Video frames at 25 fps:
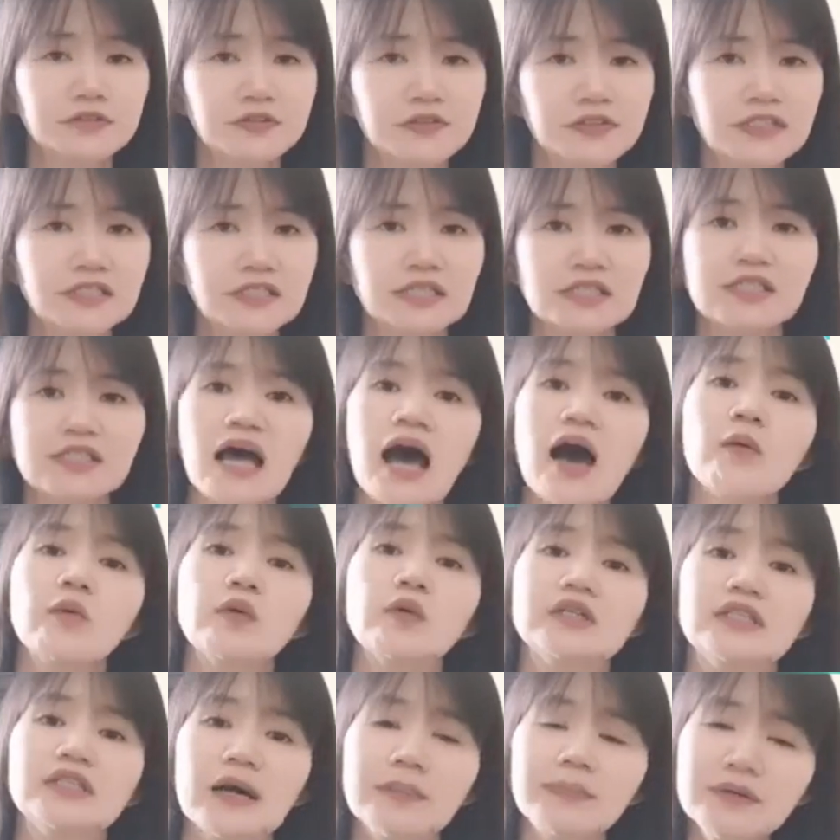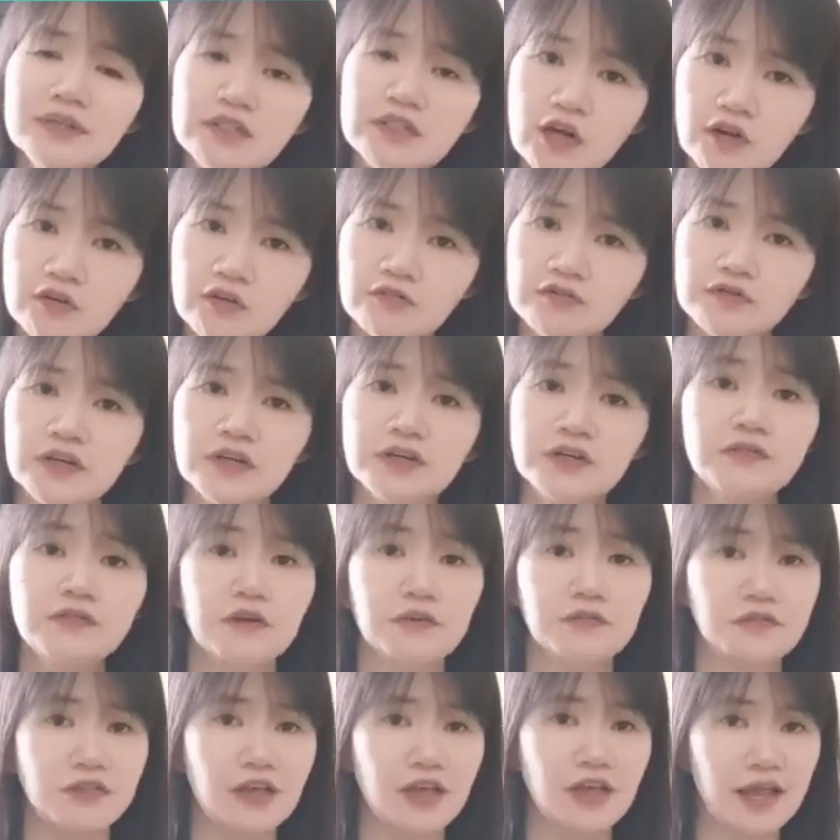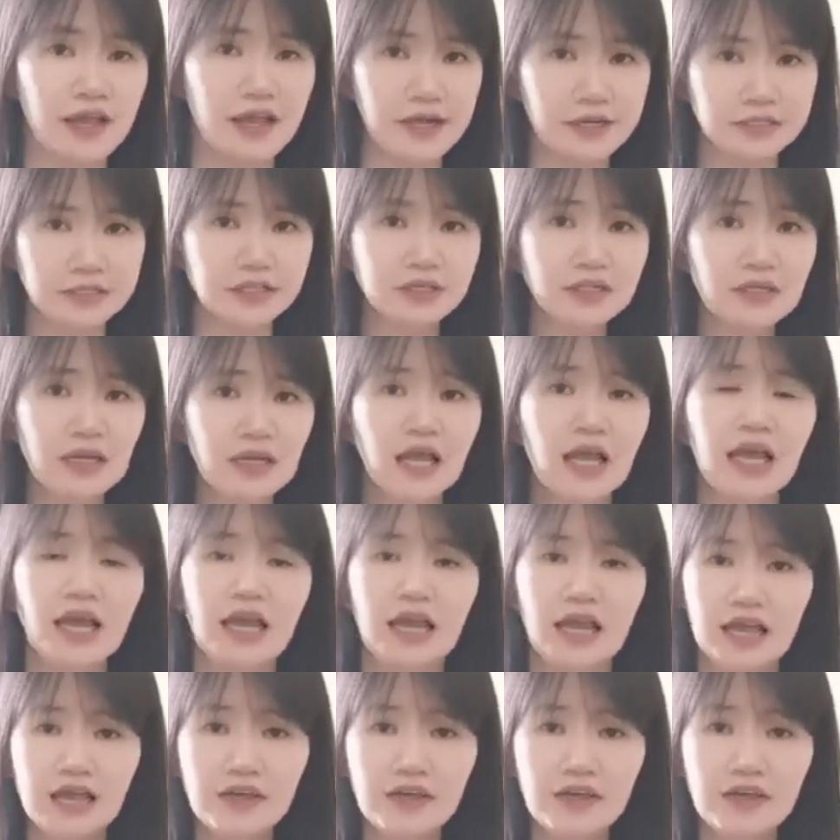first, I would double confirm with the agent